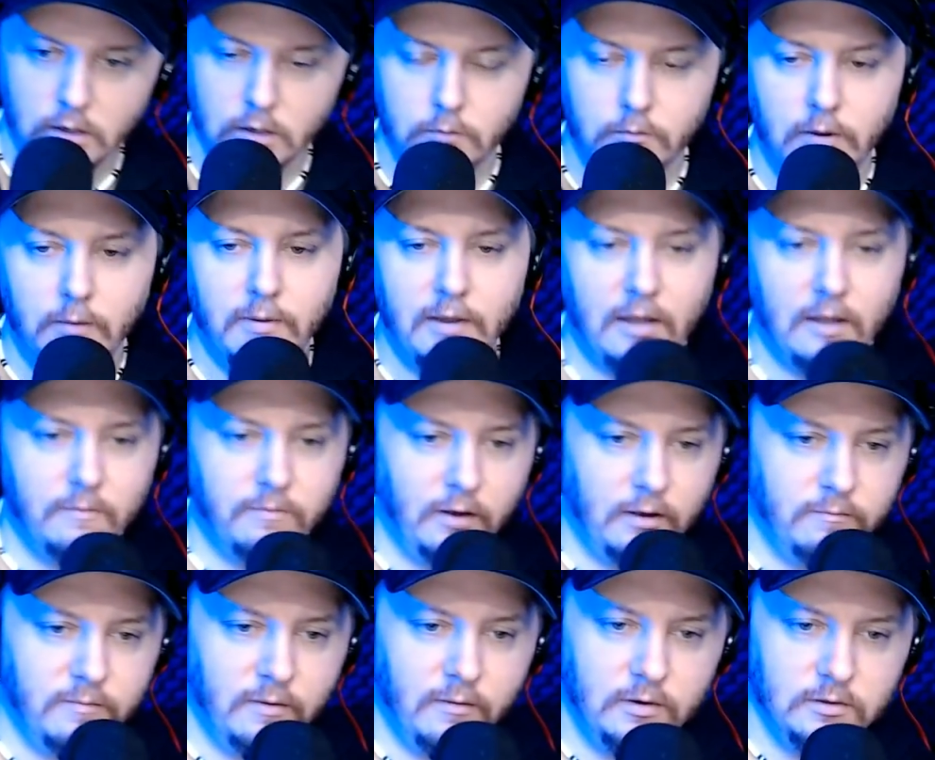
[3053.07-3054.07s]
Maybe I
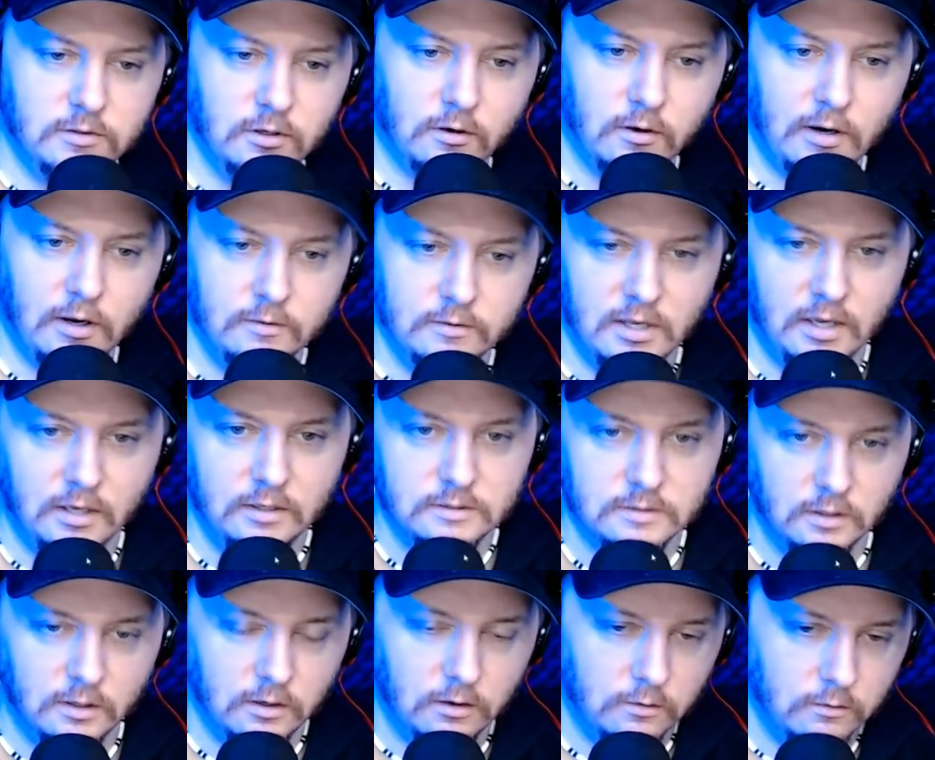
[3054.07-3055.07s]
took her out days
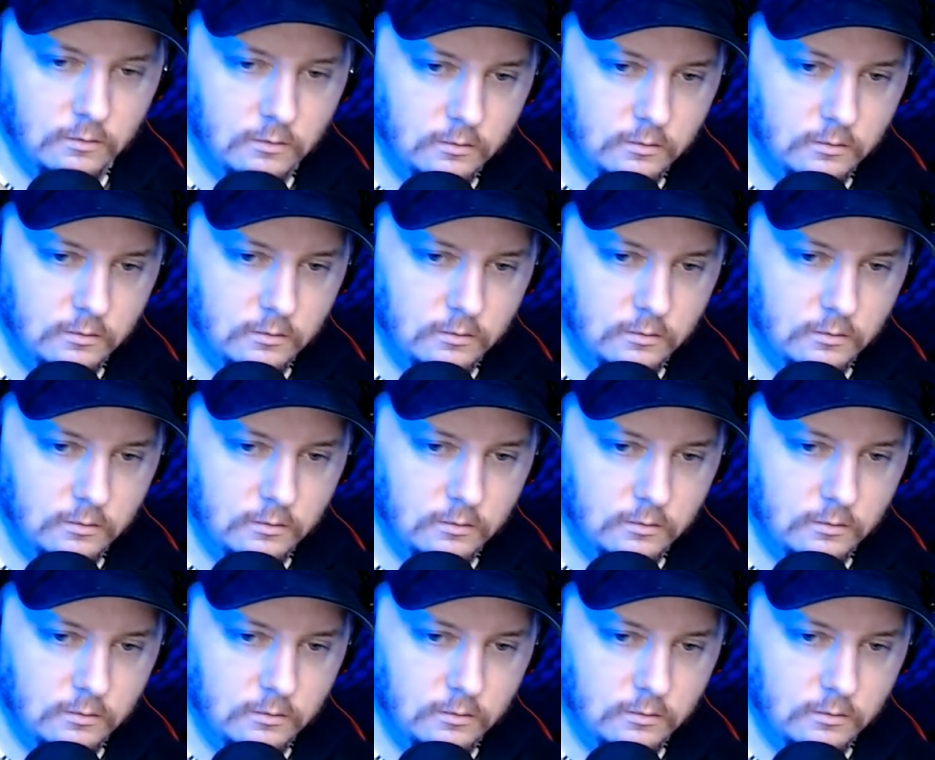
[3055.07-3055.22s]
ago.